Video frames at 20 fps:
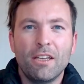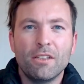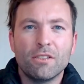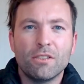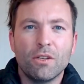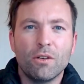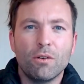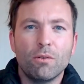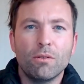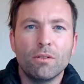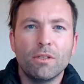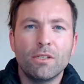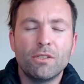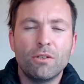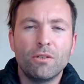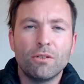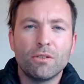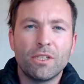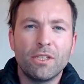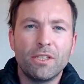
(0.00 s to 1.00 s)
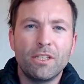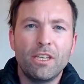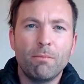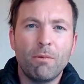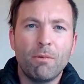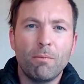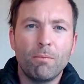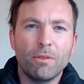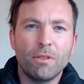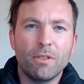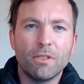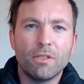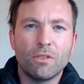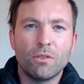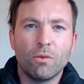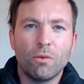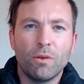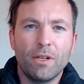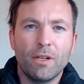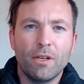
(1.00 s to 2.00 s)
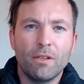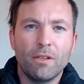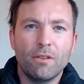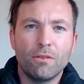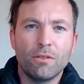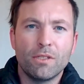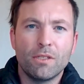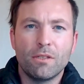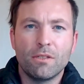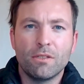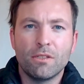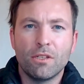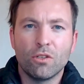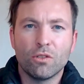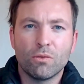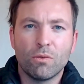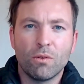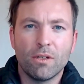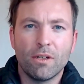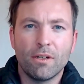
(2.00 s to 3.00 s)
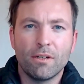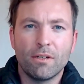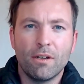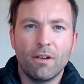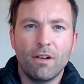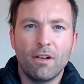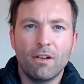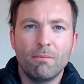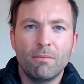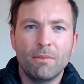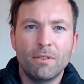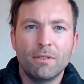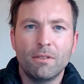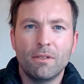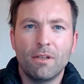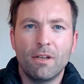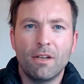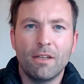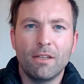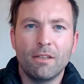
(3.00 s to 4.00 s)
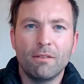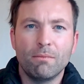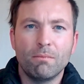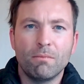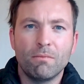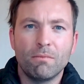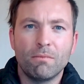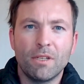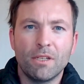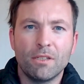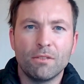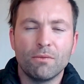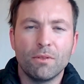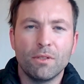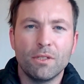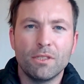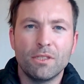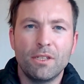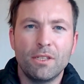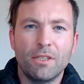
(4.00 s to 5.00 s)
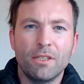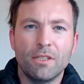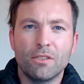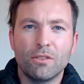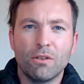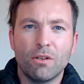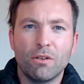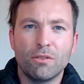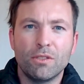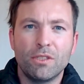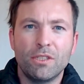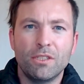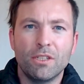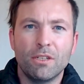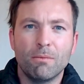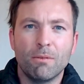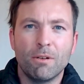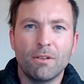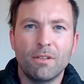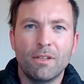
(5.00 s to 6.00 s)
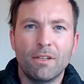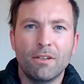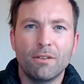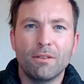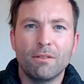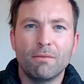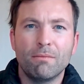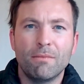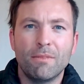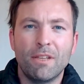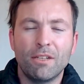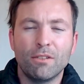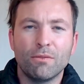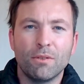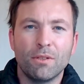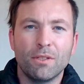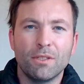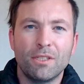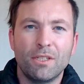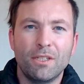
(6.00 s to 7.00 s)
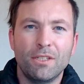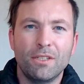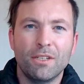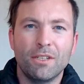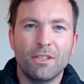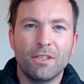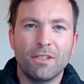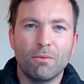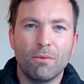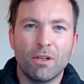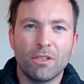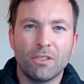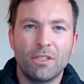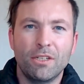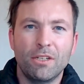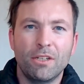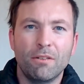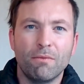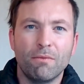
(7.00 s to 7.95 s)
So listeners can keep up with this story and others at thecentirsquare.com. Thanks for listening. This is your host TJ Martinell, and thanks for listening to Washington in